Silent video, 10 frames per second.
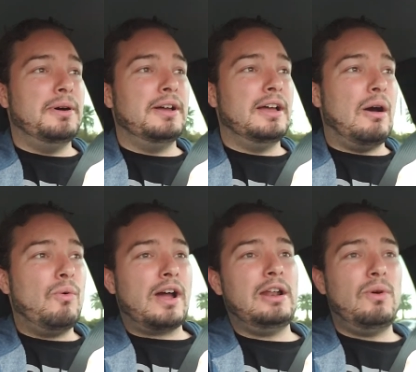But I
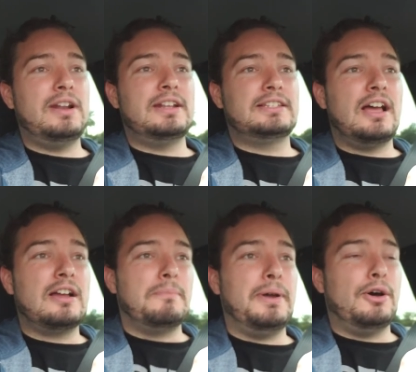kind of wanted to
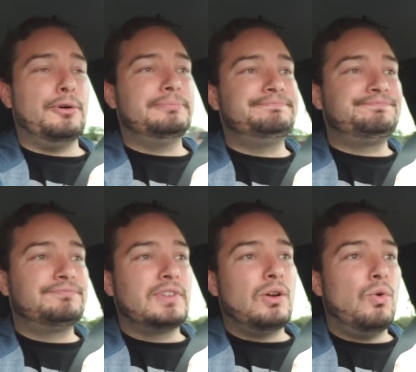talk about
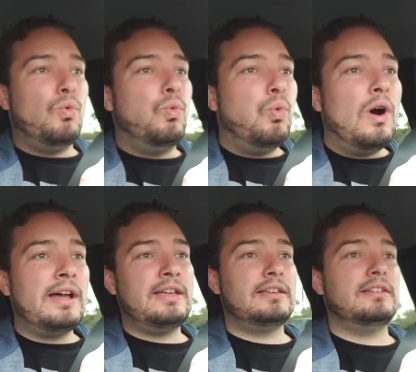
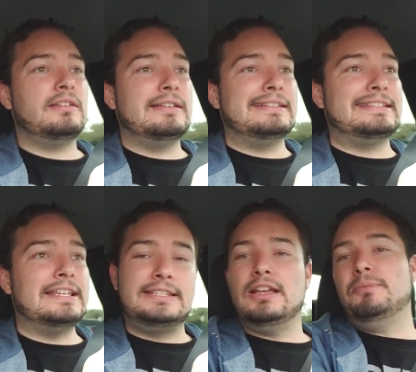what
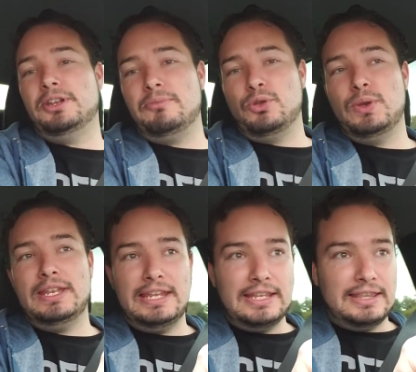does WWE
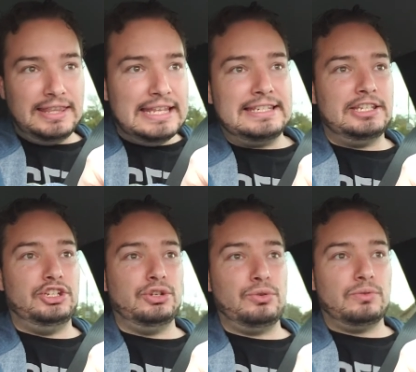need to
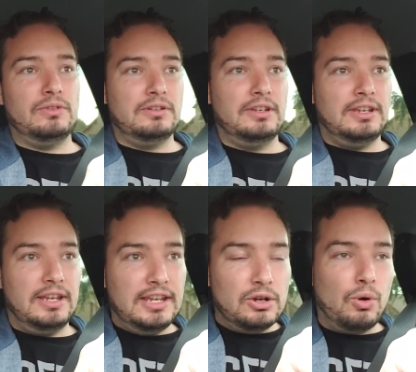do in